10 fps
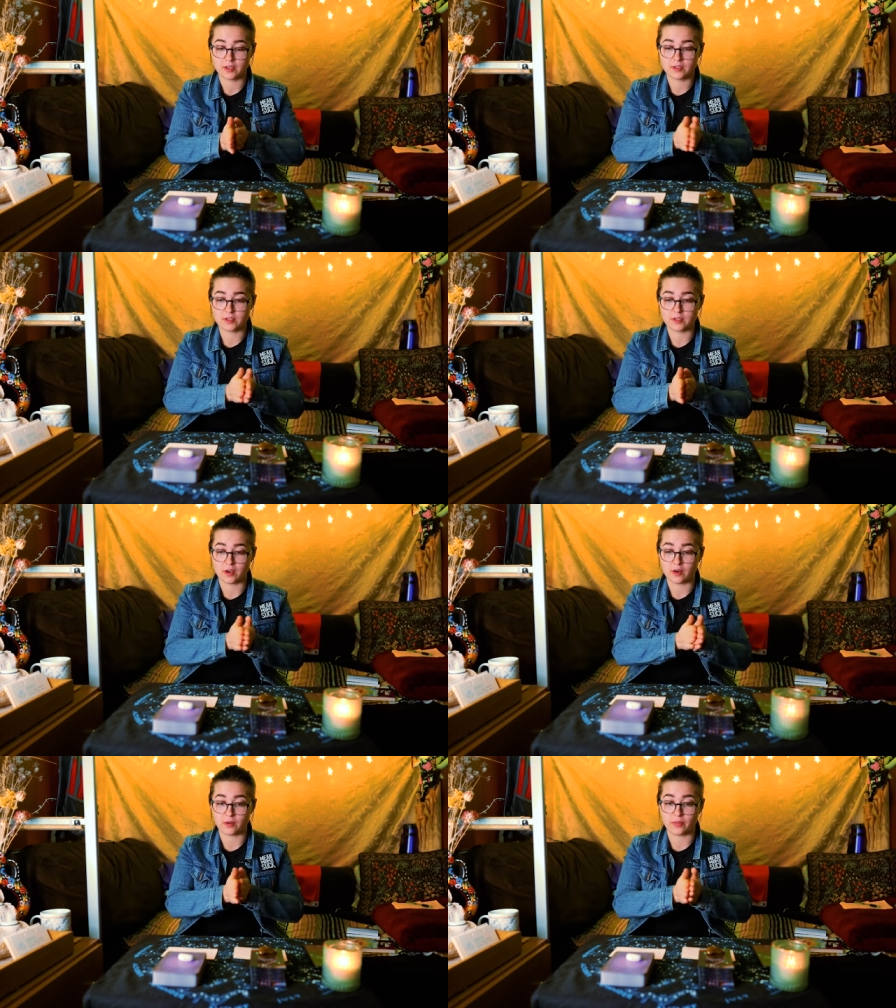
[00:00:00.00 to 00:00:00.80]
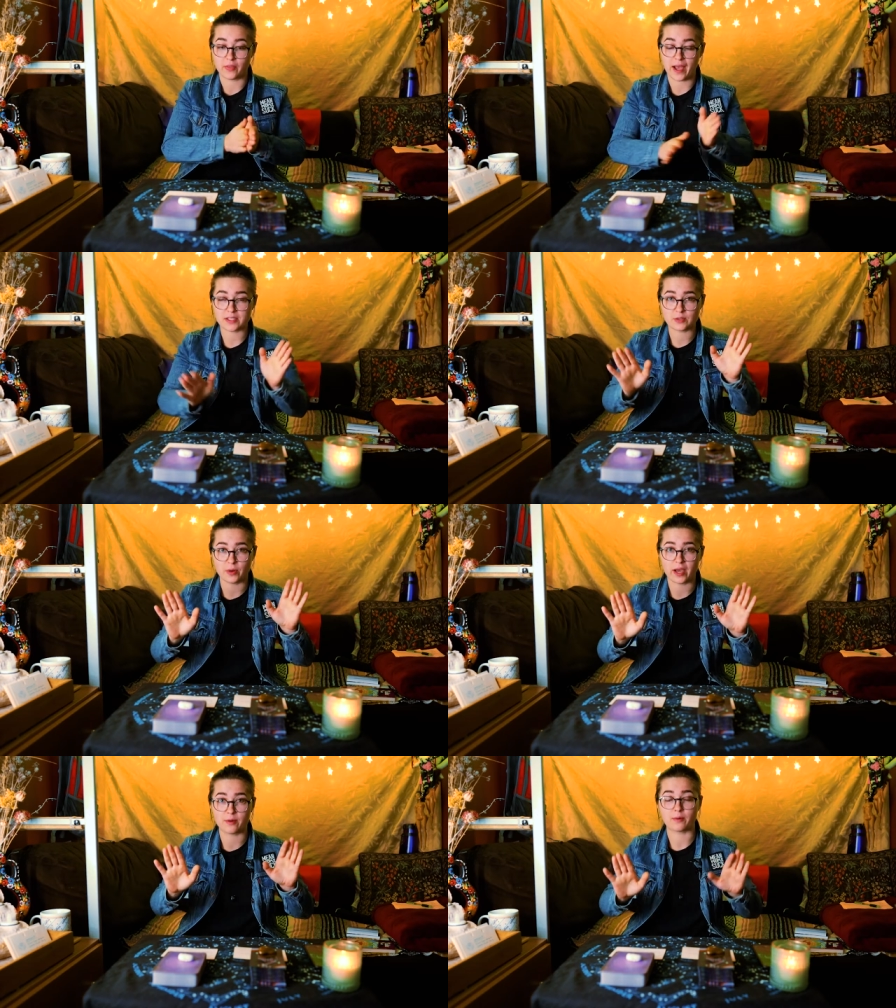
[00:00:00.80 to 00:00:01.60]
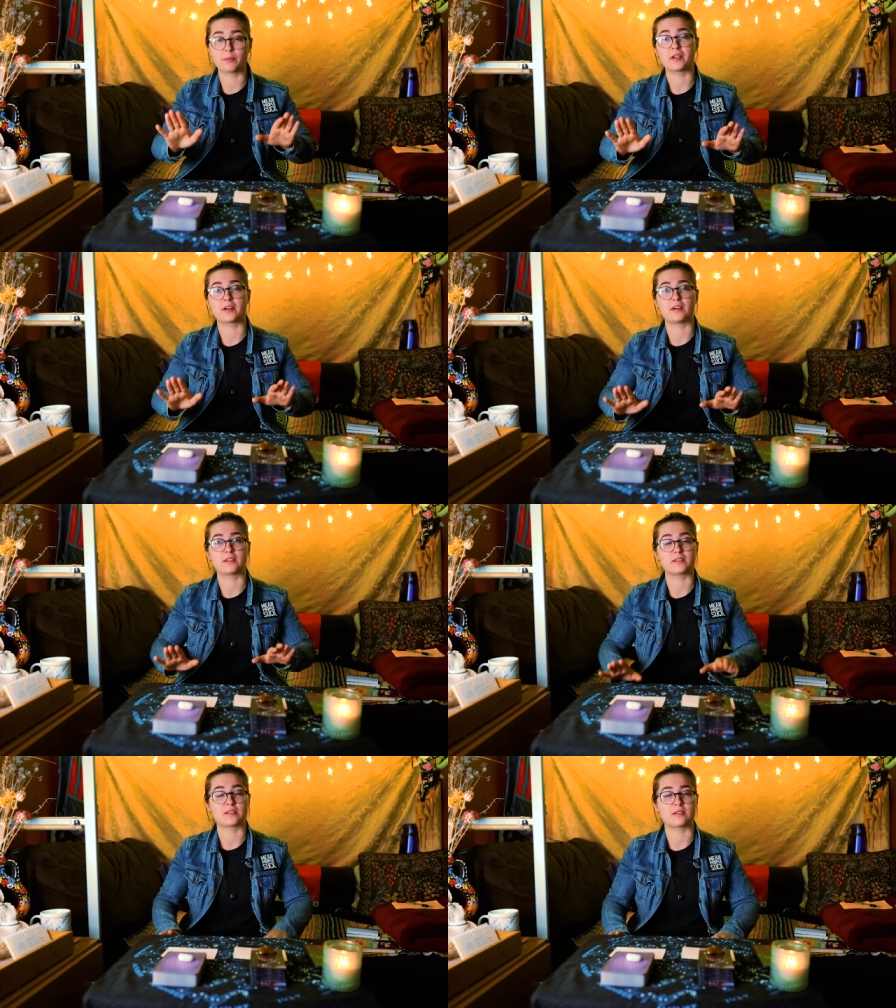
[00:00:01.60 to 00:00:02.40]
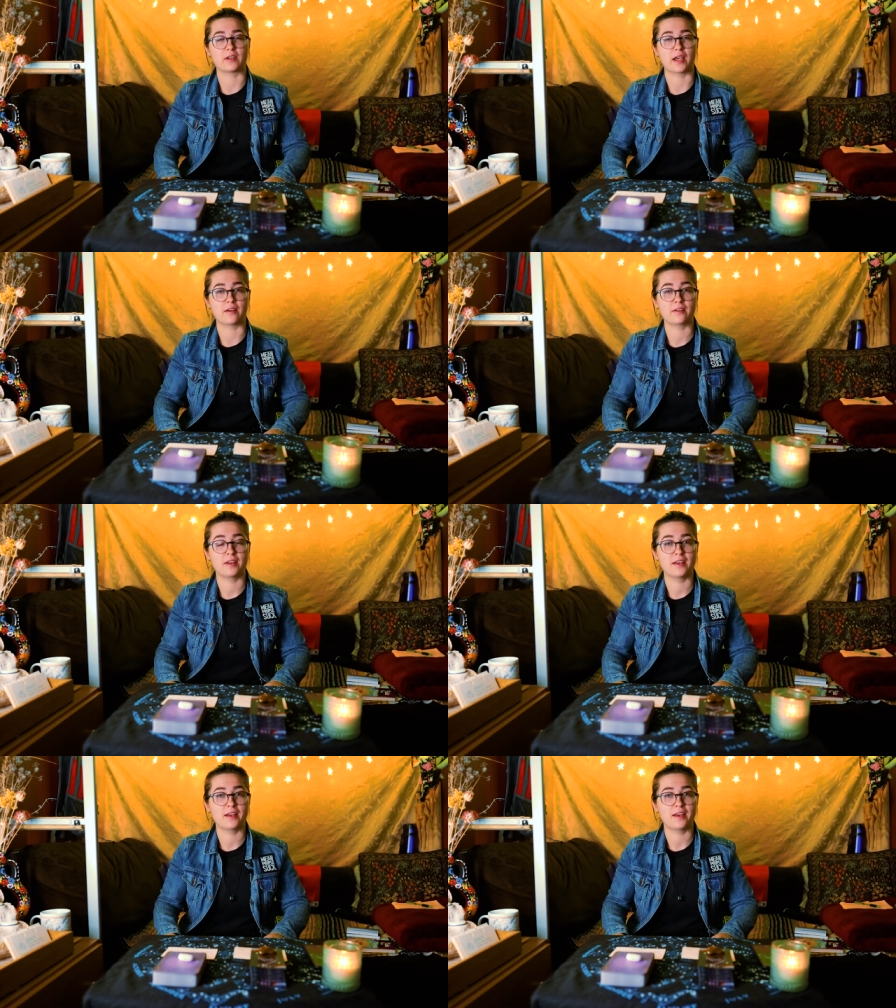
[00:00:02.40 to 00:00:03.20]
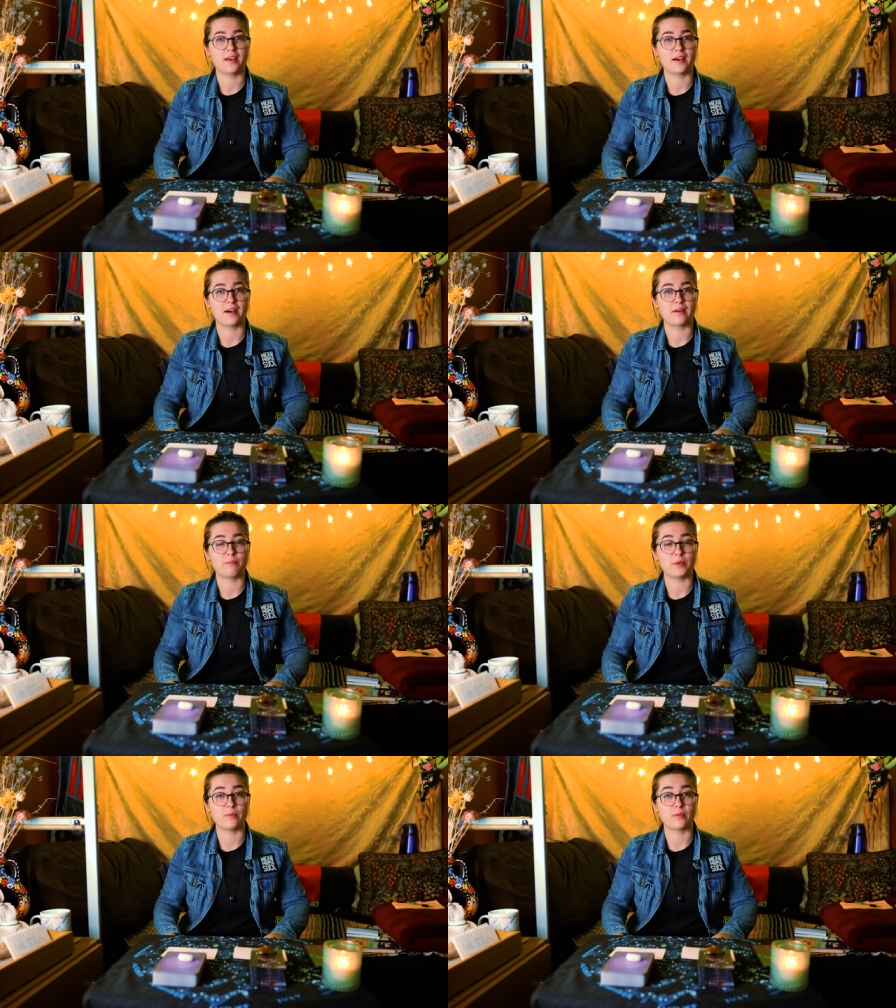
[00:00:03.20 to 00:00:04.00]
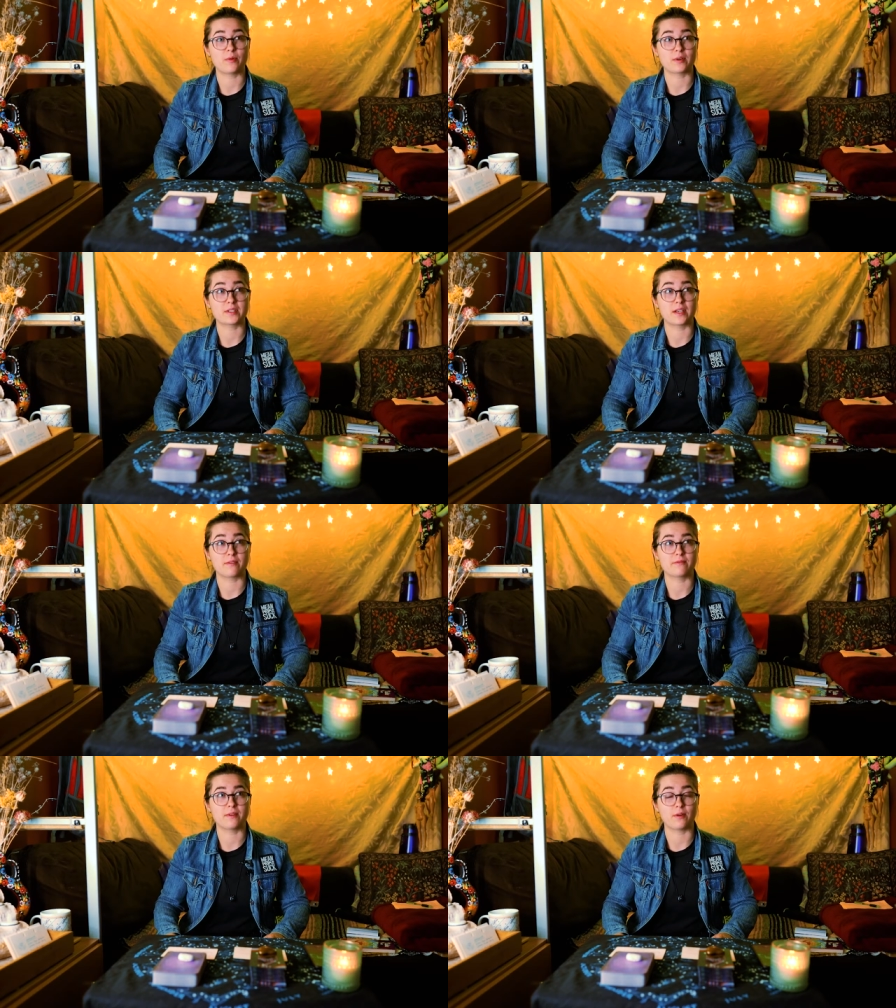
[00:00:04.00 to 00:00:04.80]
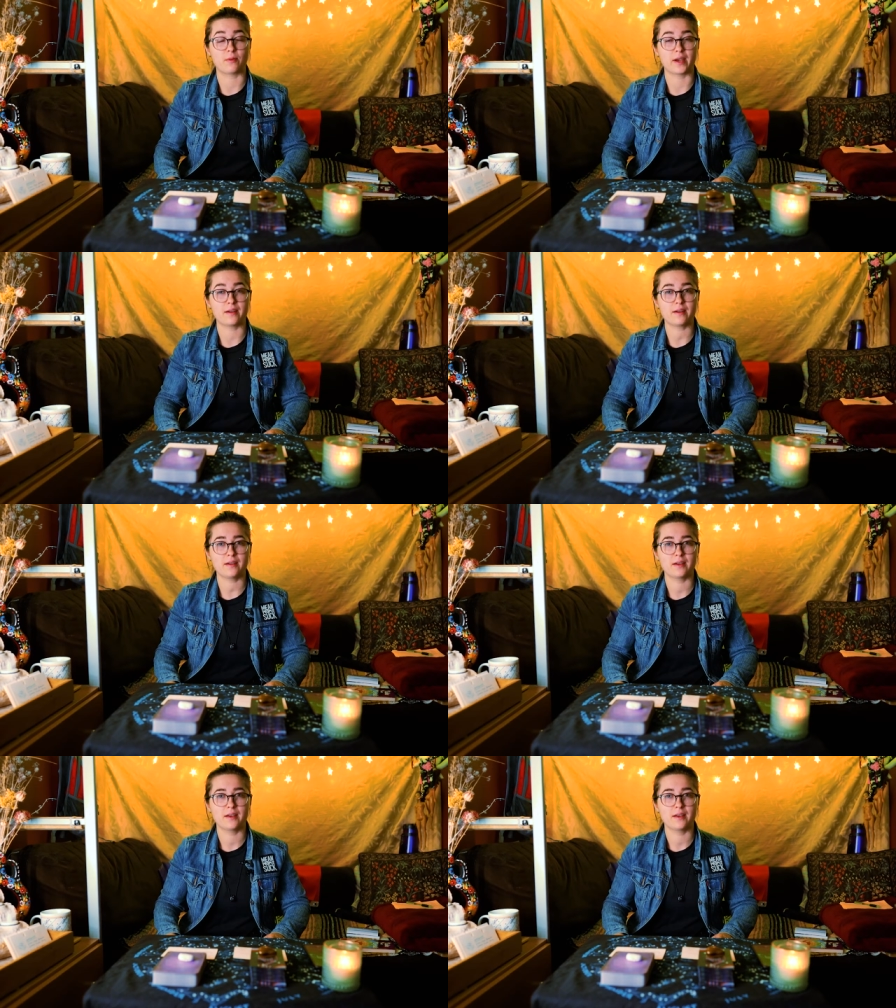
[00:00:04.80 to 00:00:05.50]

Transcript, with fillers: So that's why we're being called to slow down, be more self-aware,